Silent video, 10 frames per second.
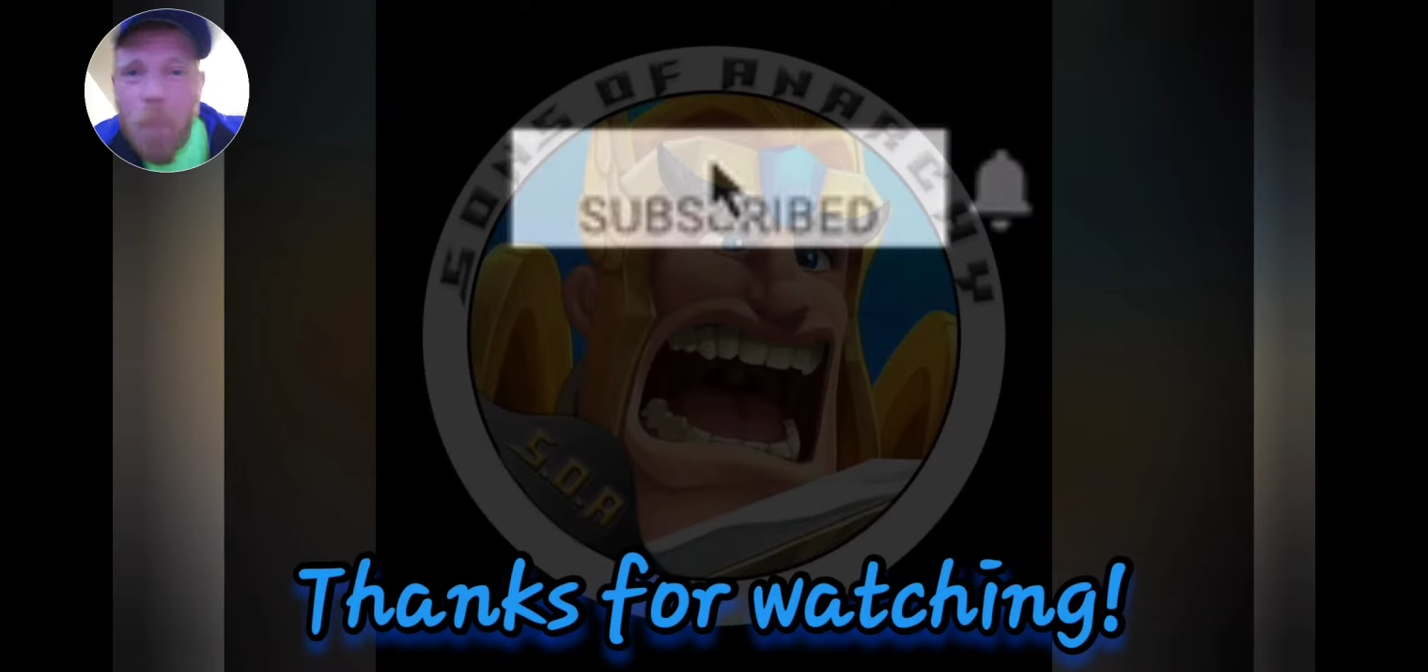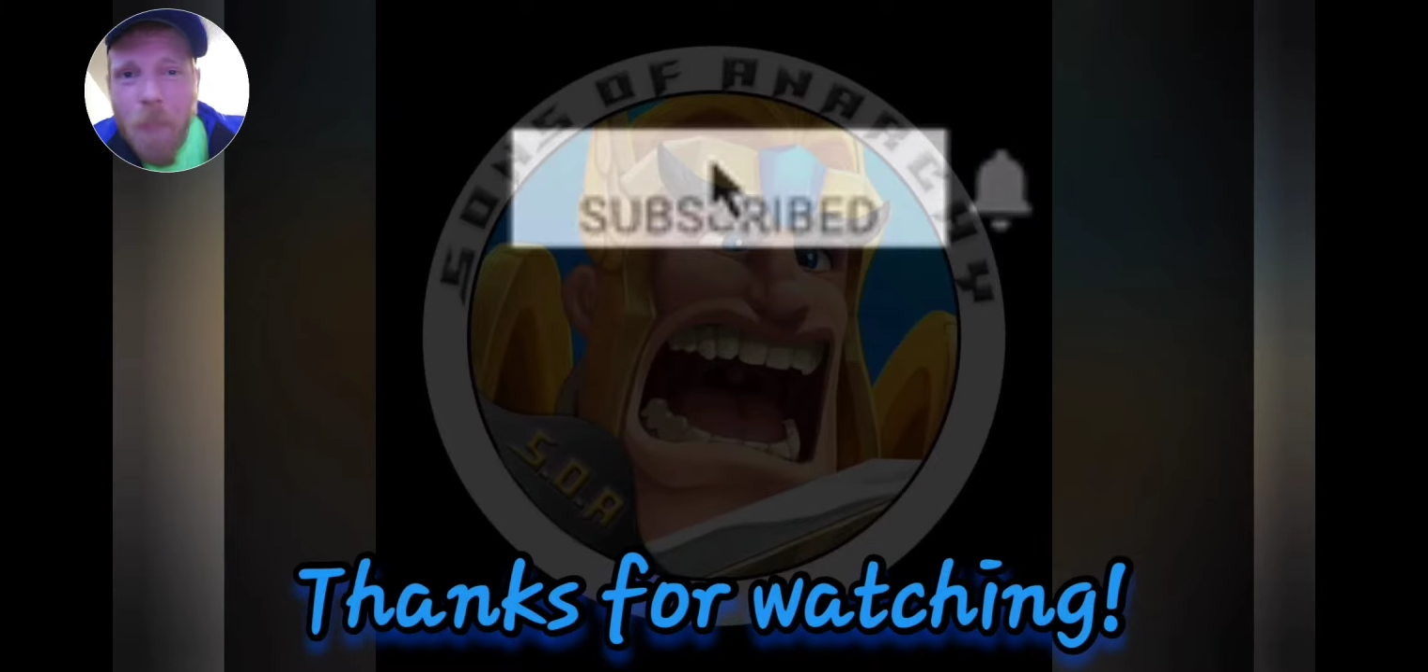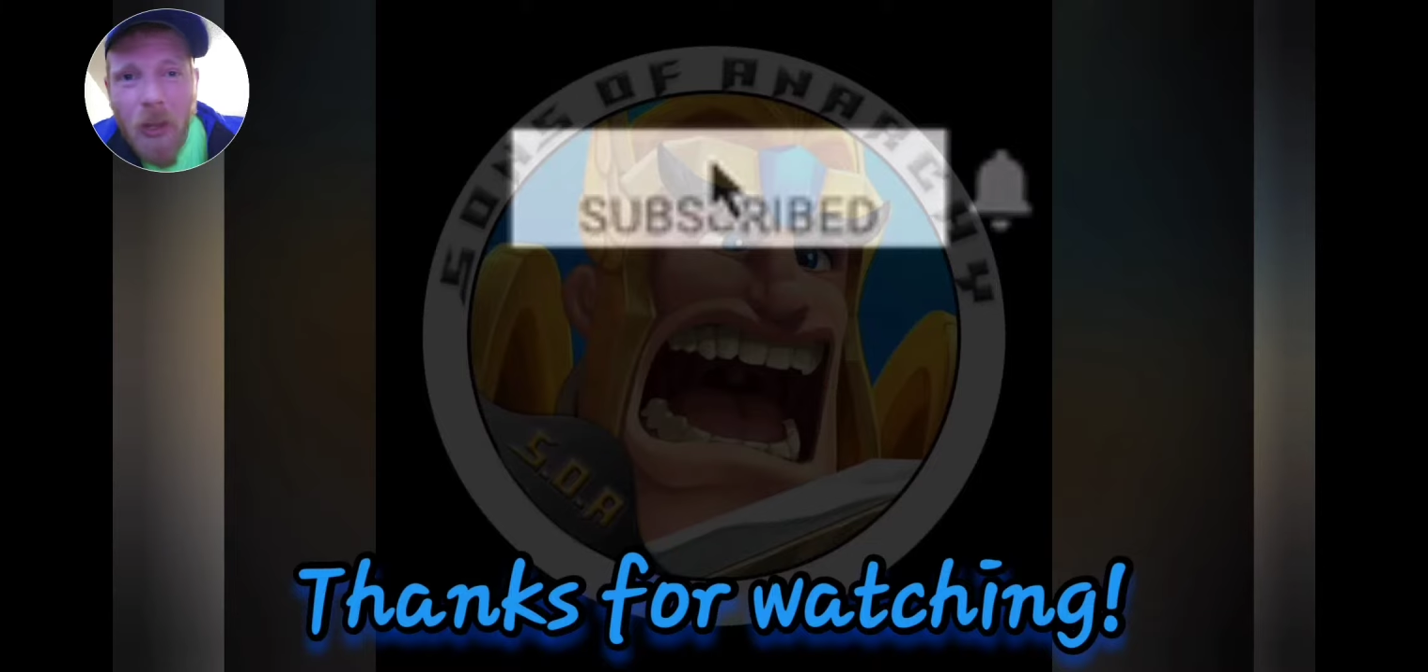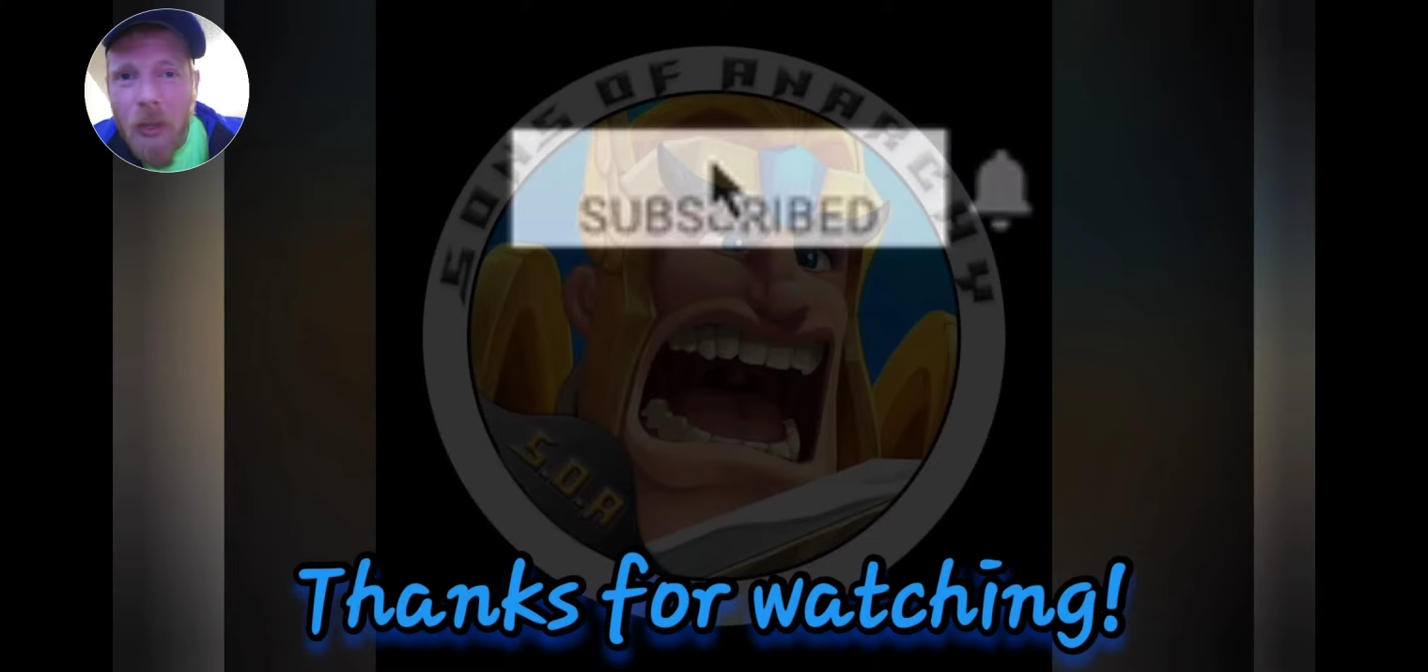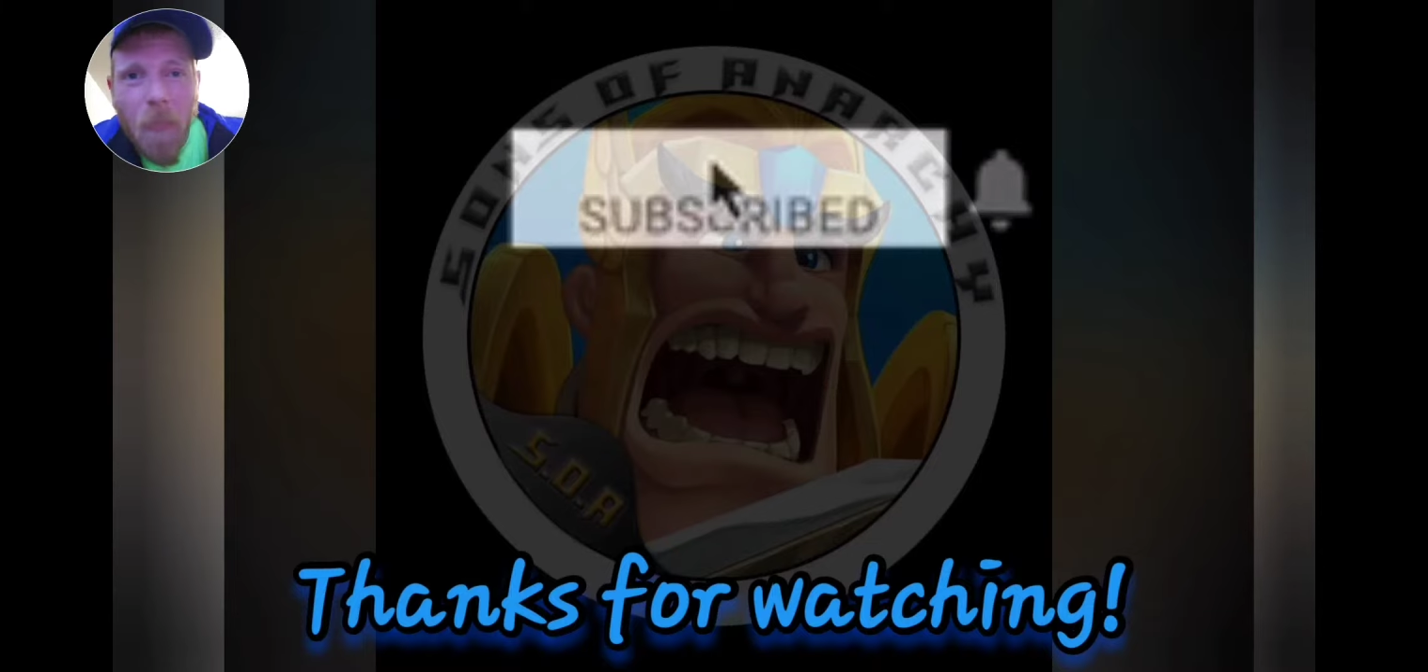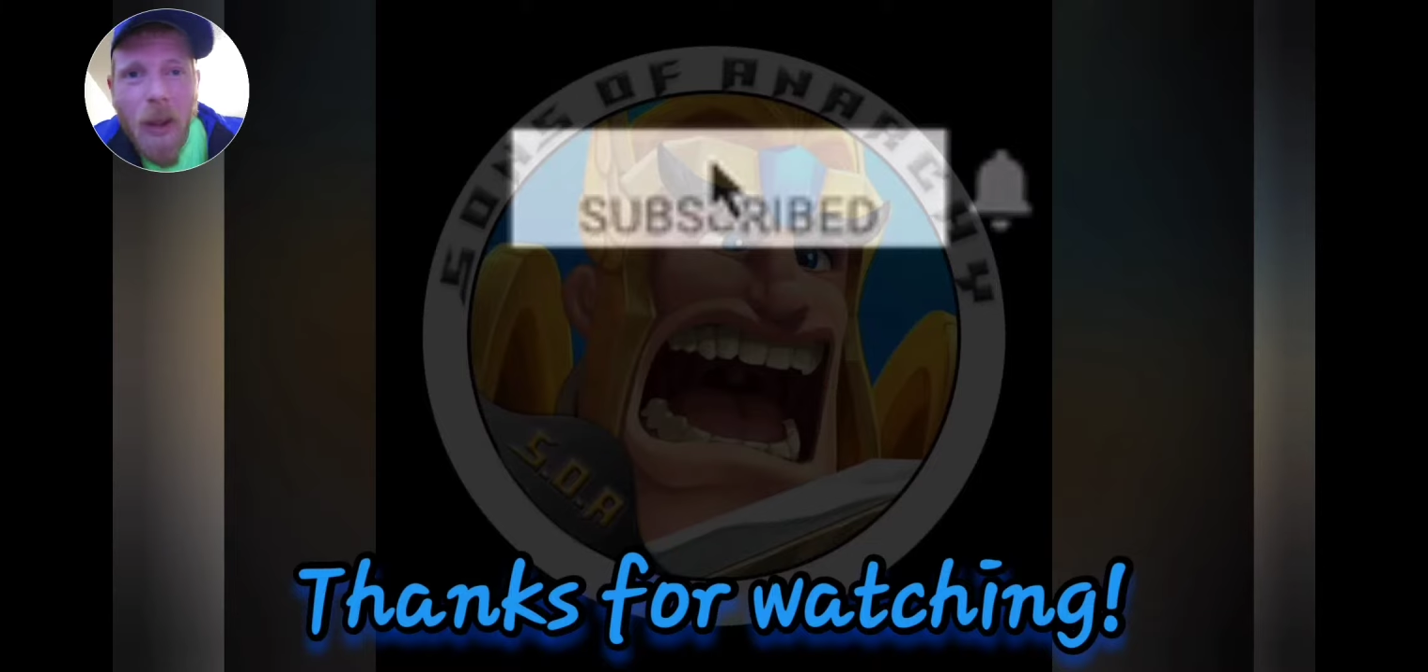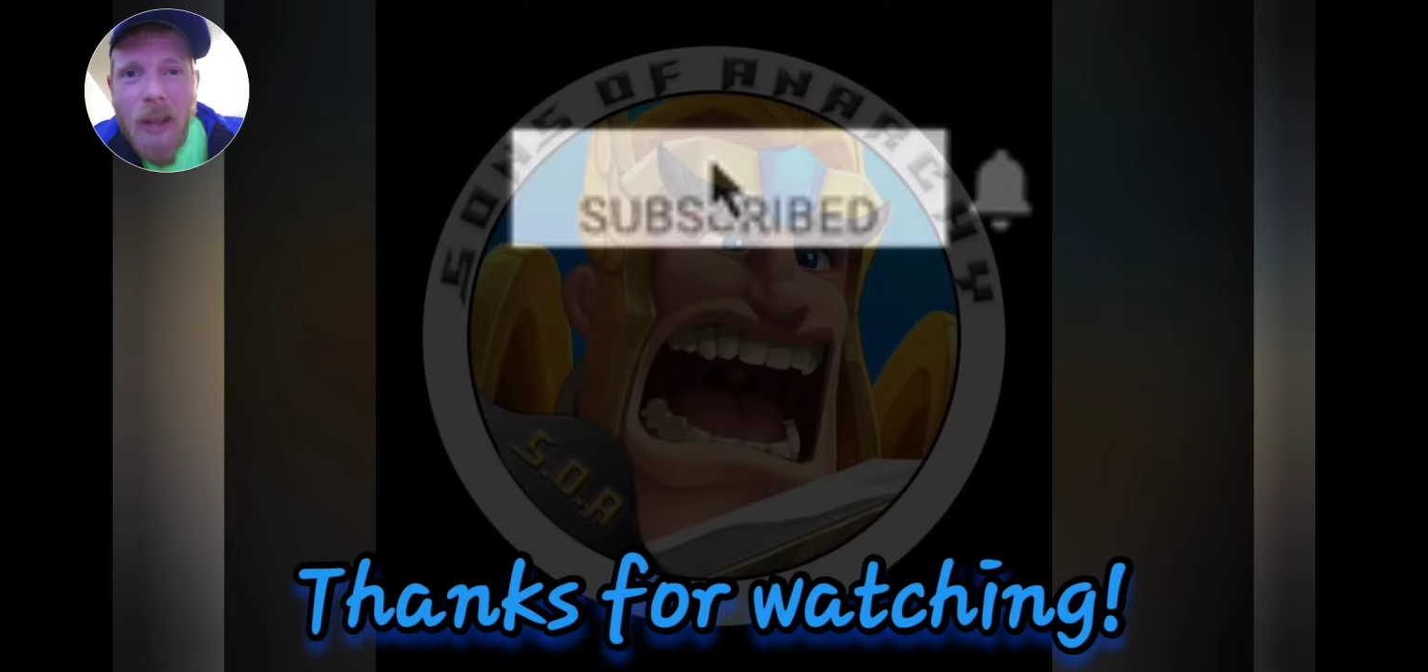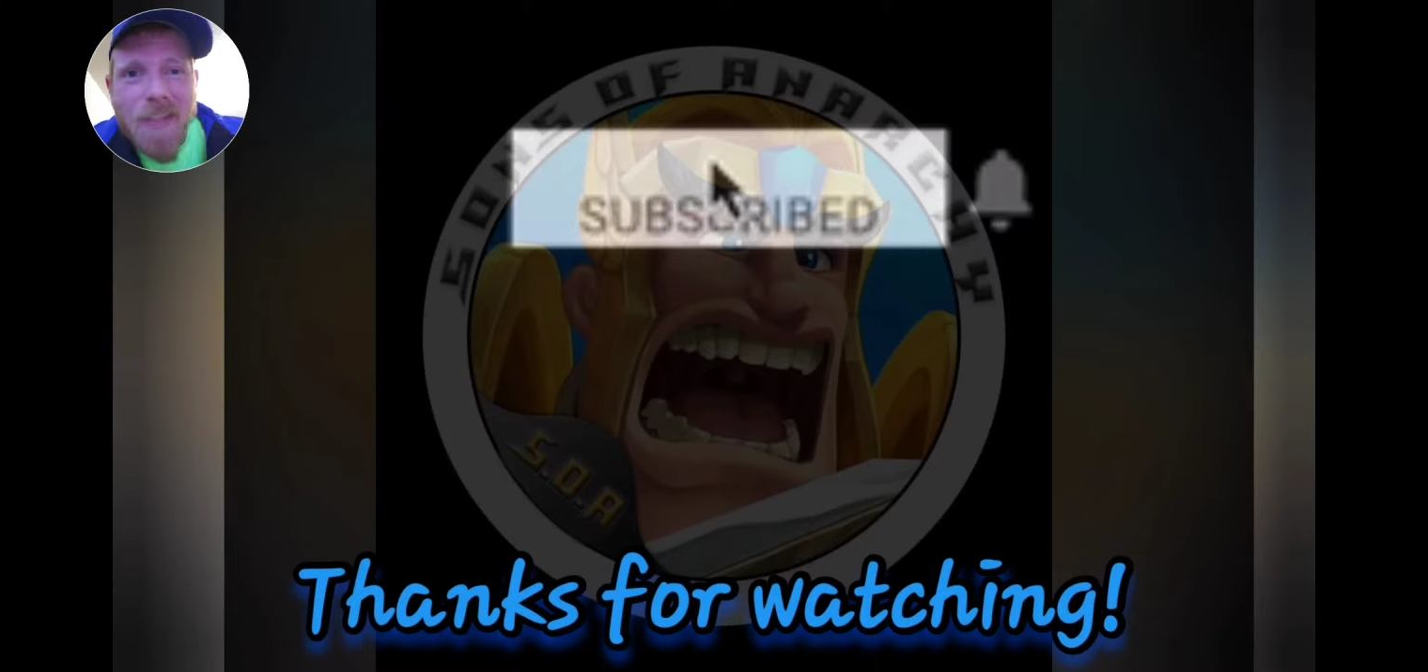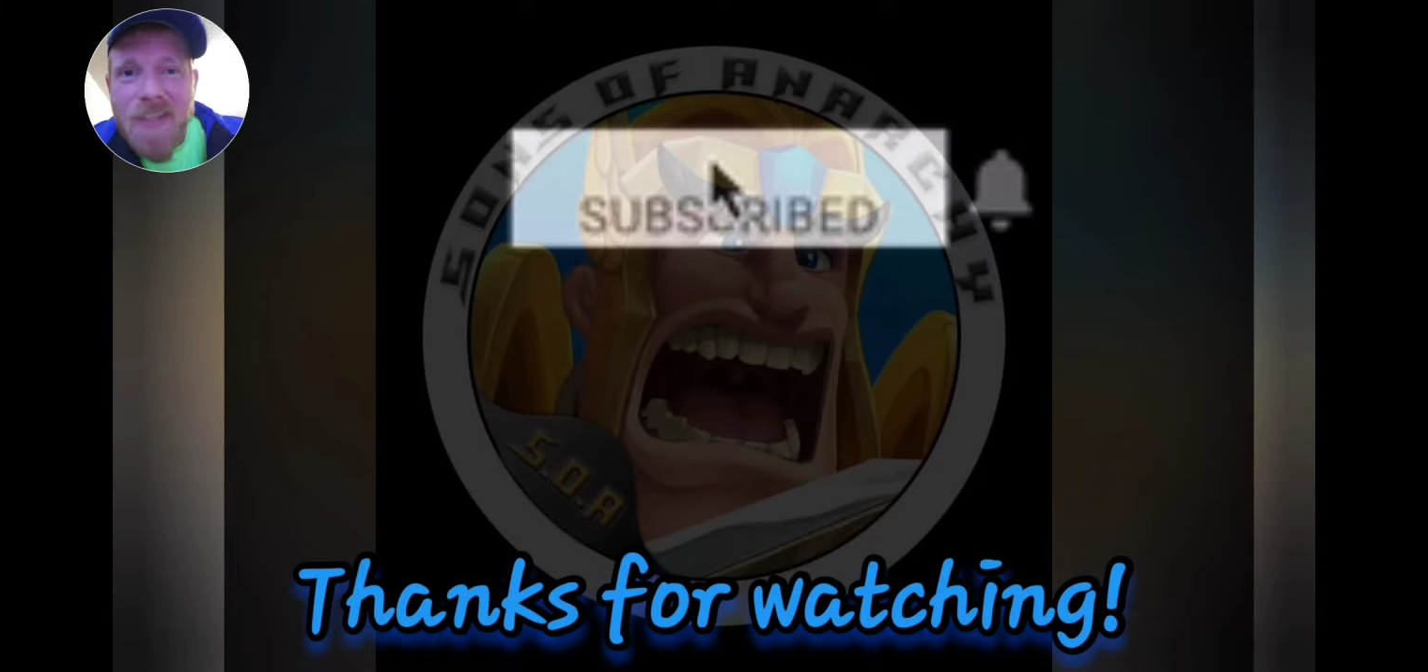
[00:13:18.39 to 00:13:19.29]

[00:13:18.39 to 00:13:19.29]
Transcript: Billion Mights